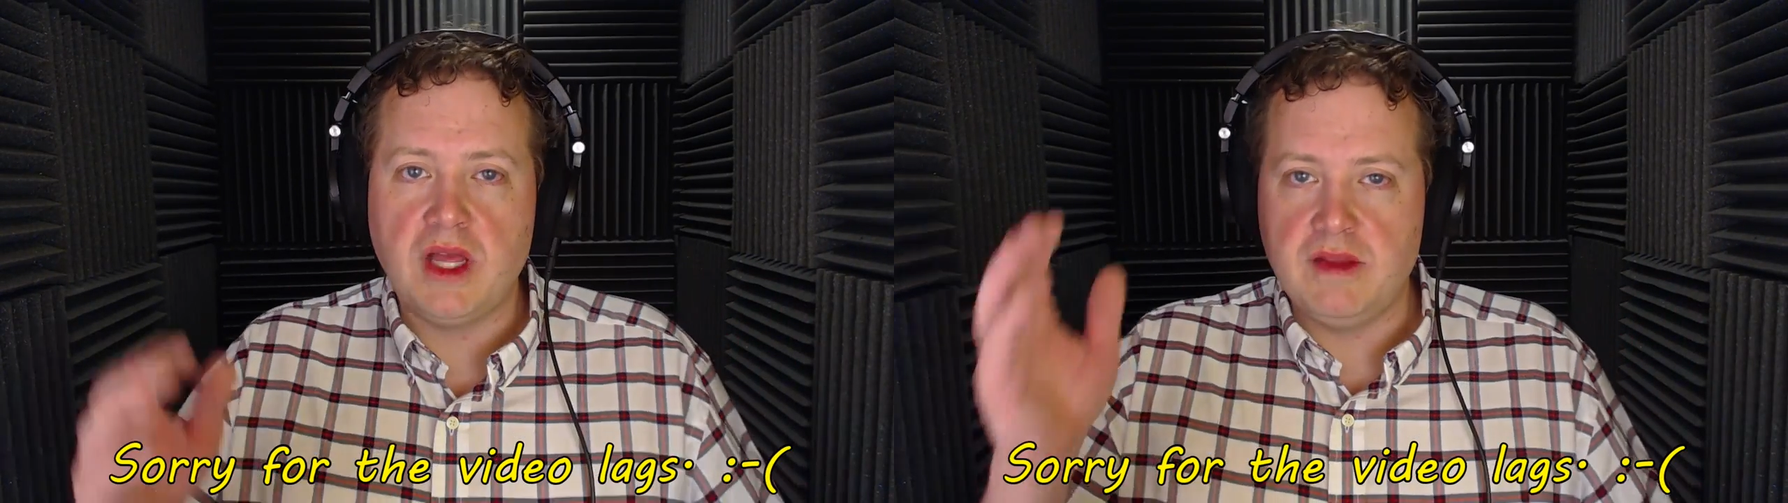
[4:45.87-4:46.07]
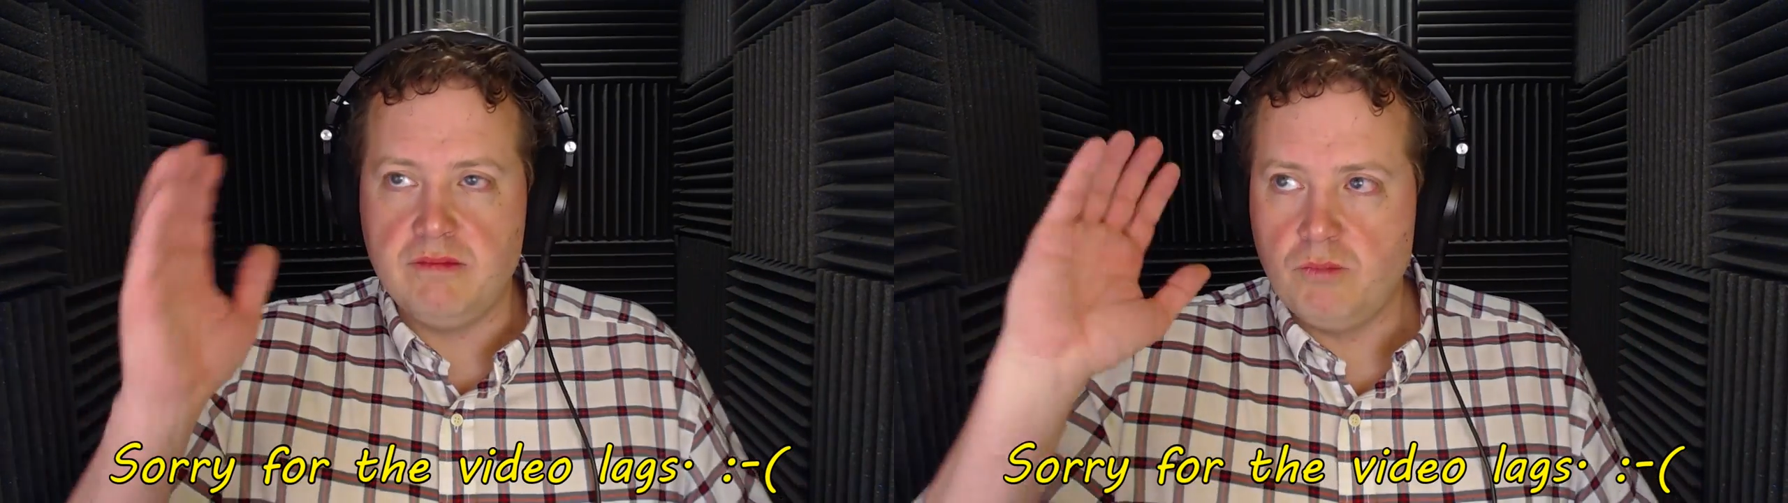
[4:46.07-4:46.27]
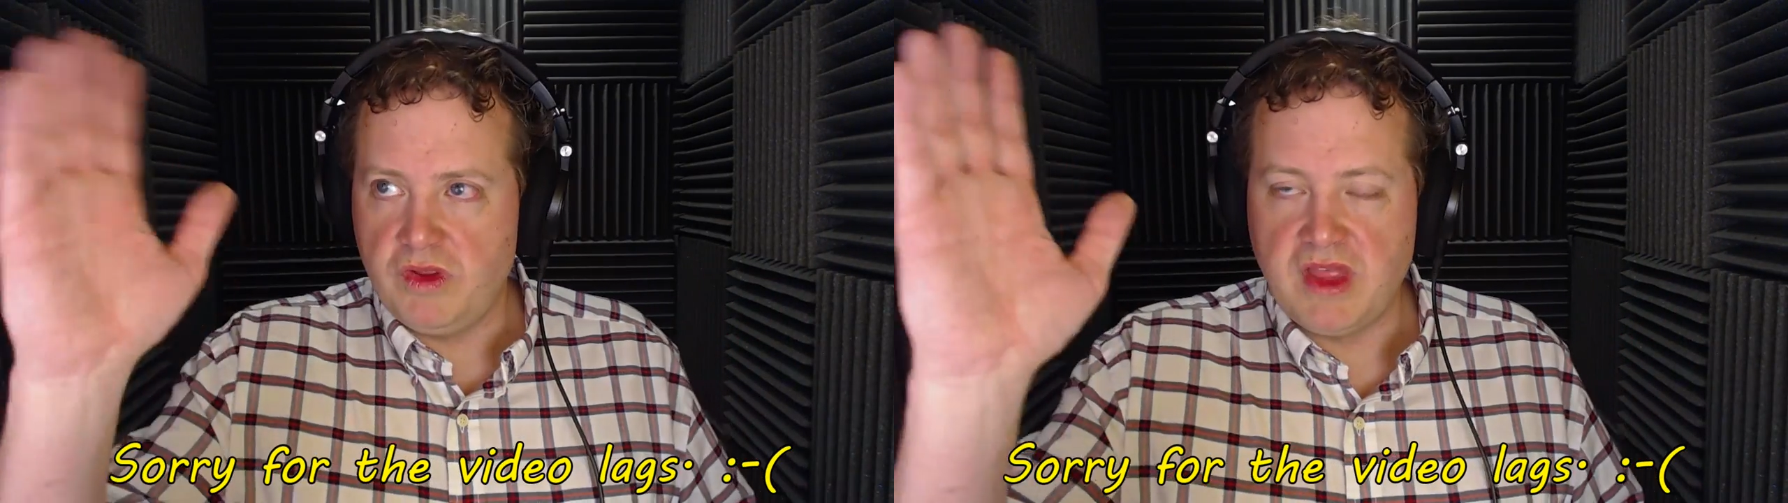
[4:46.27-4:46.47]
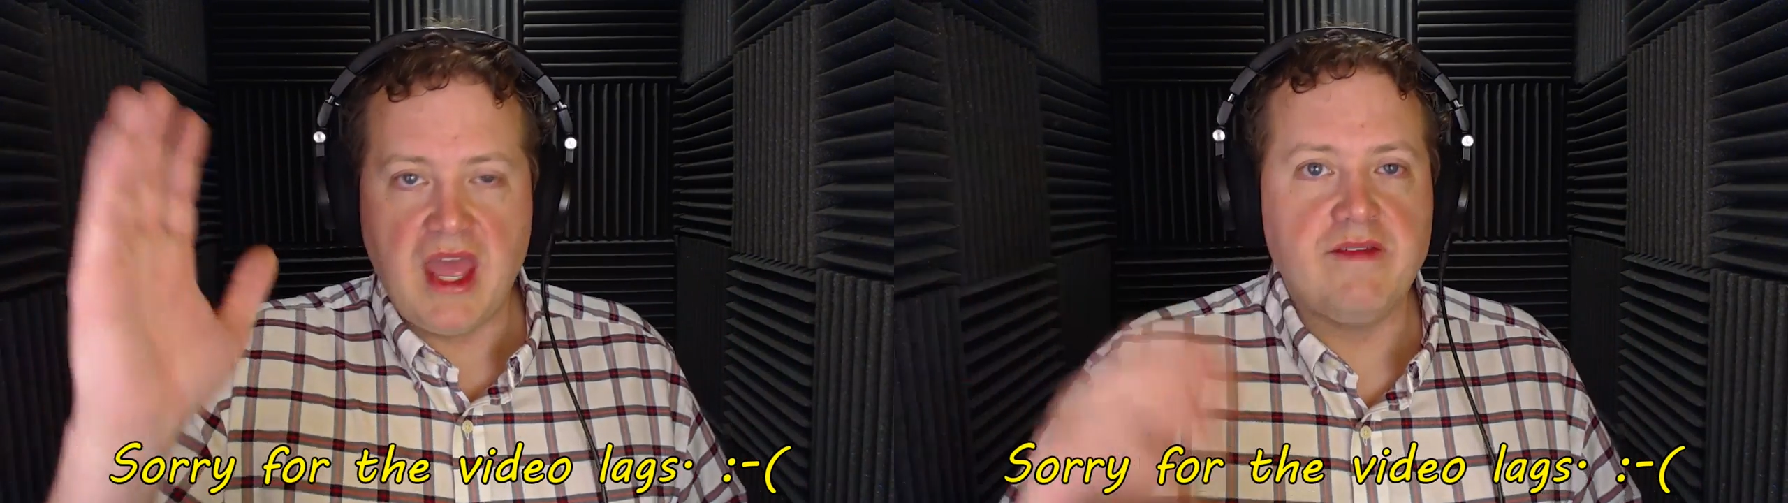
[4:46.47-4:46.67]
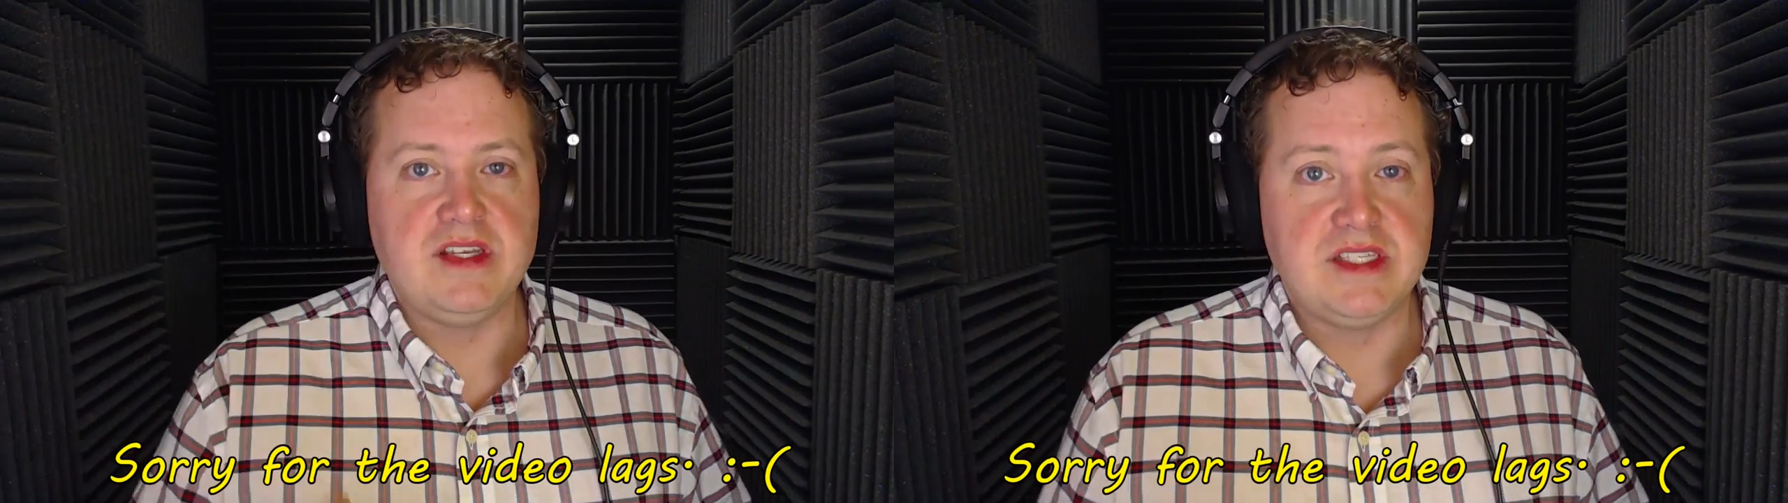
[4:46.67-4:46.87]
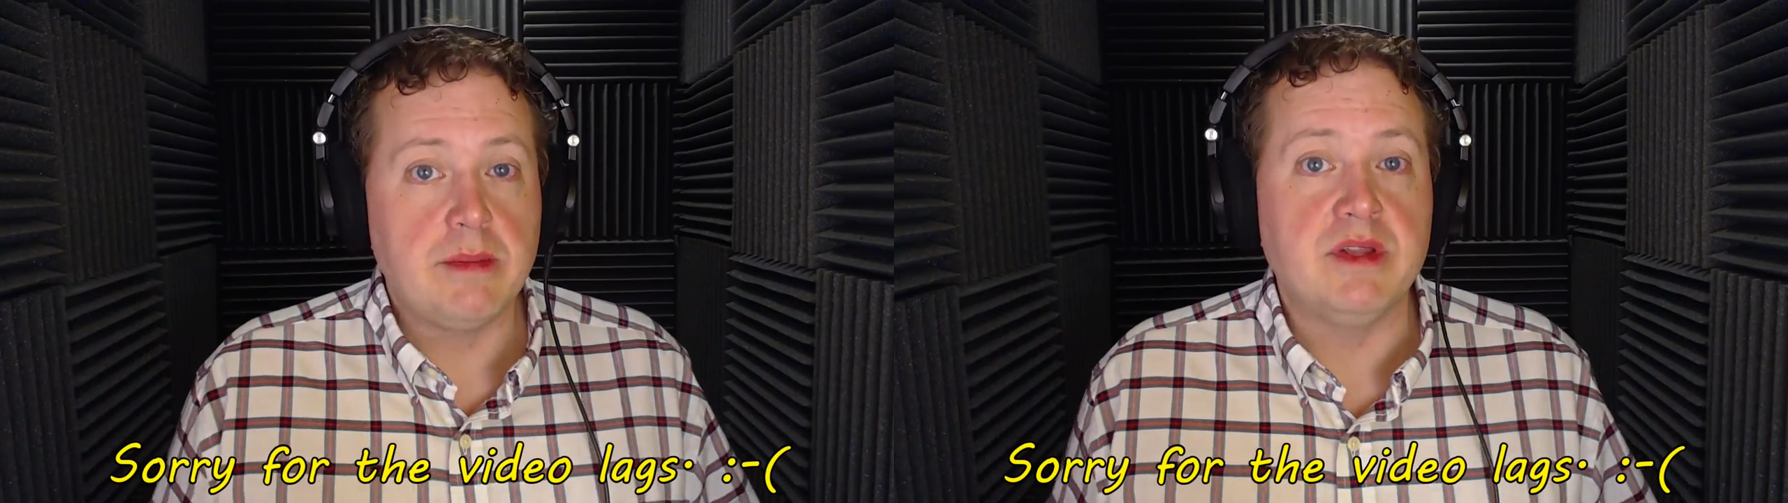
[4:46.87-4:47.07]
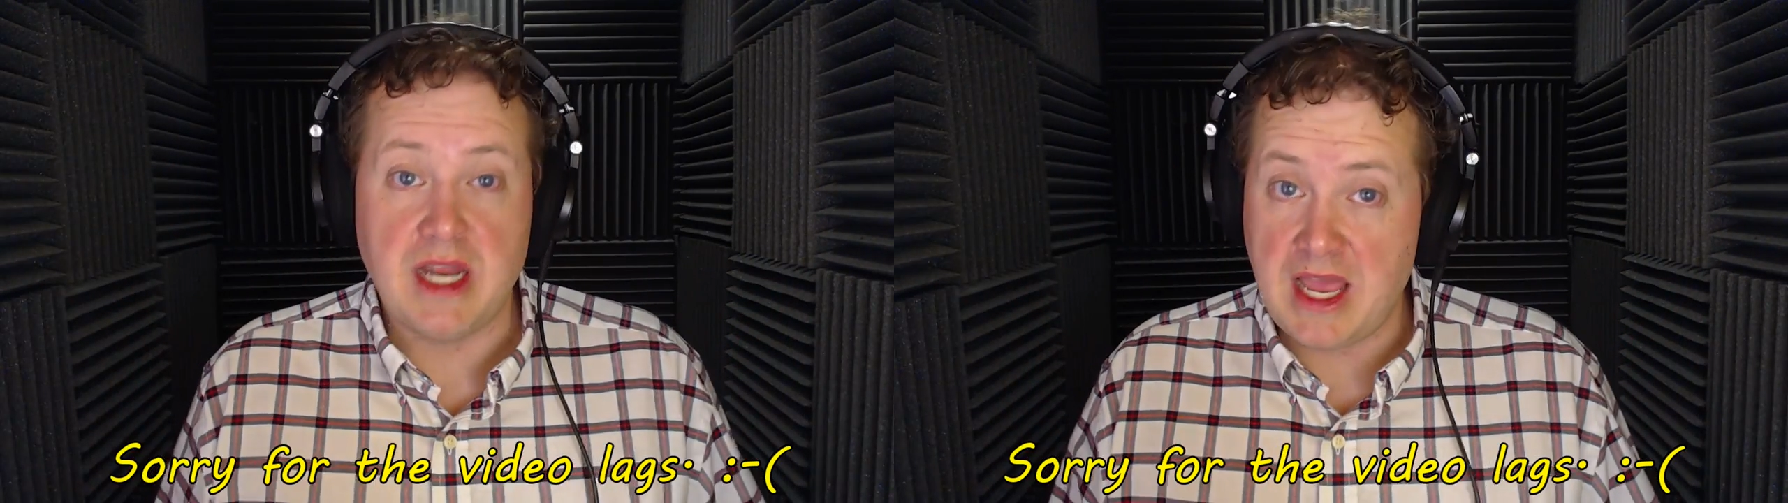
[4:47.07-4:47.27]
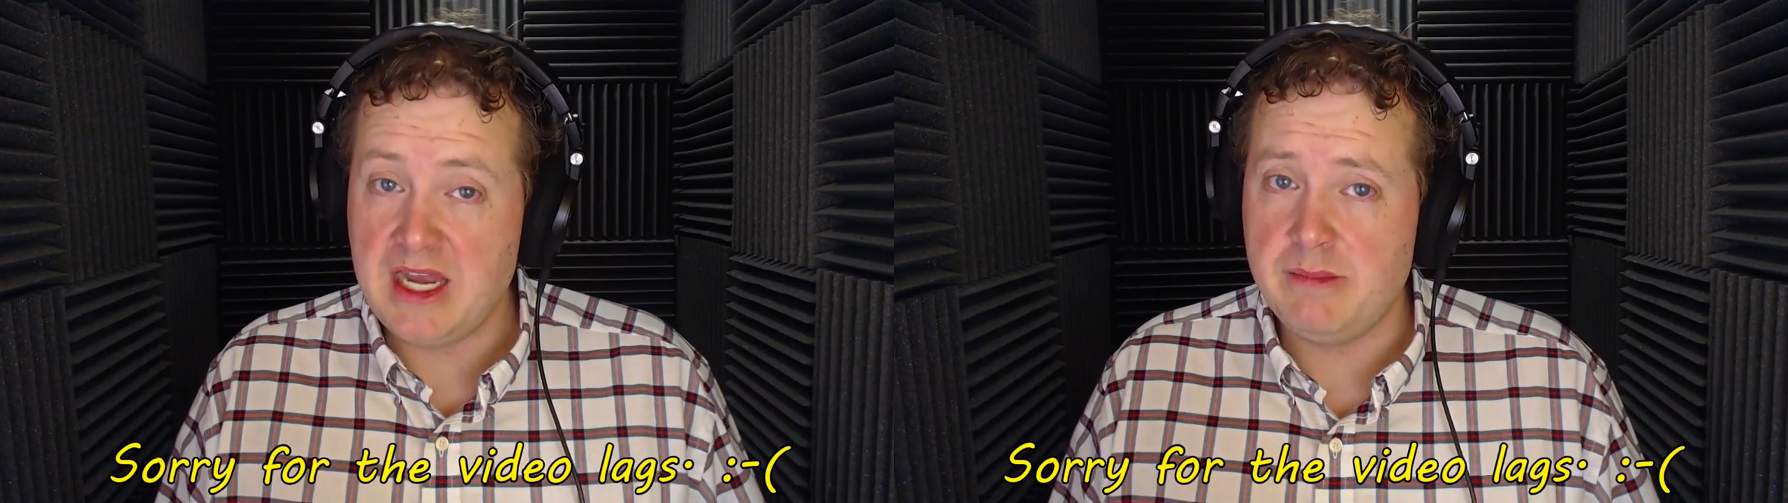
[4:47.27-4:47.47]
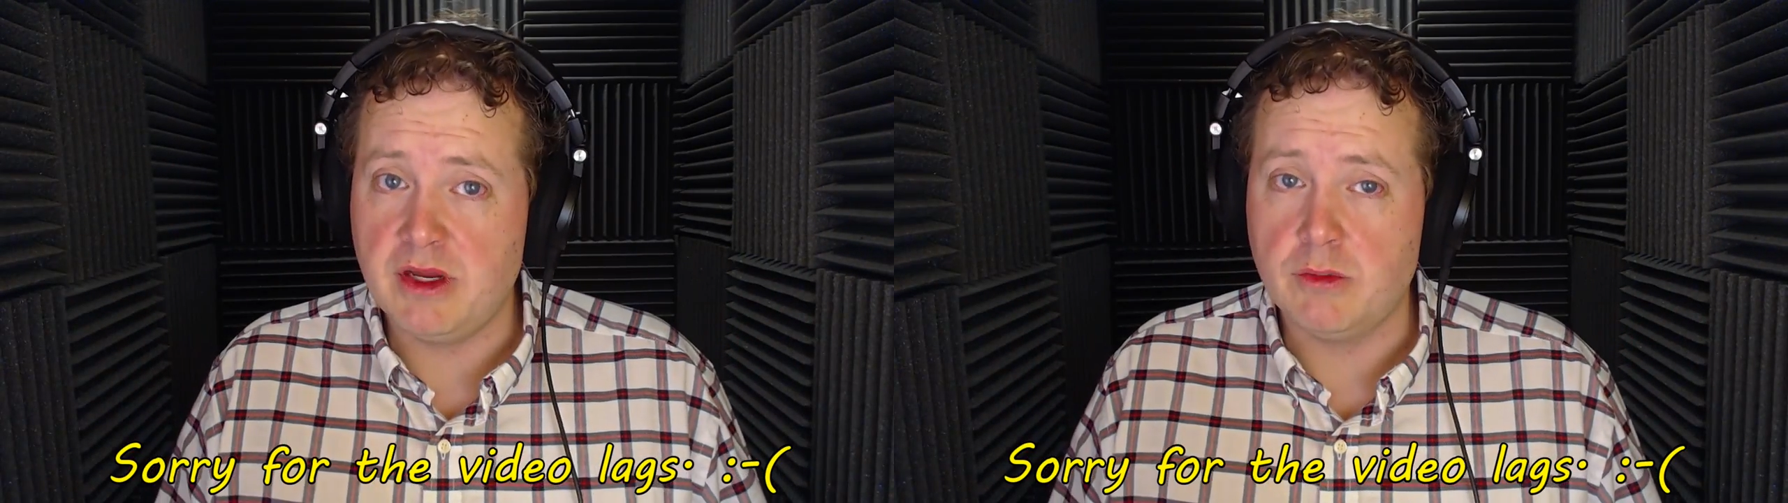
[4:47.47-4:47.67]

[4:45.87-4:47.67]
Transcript: And with the heavy Zeppelin I had up there,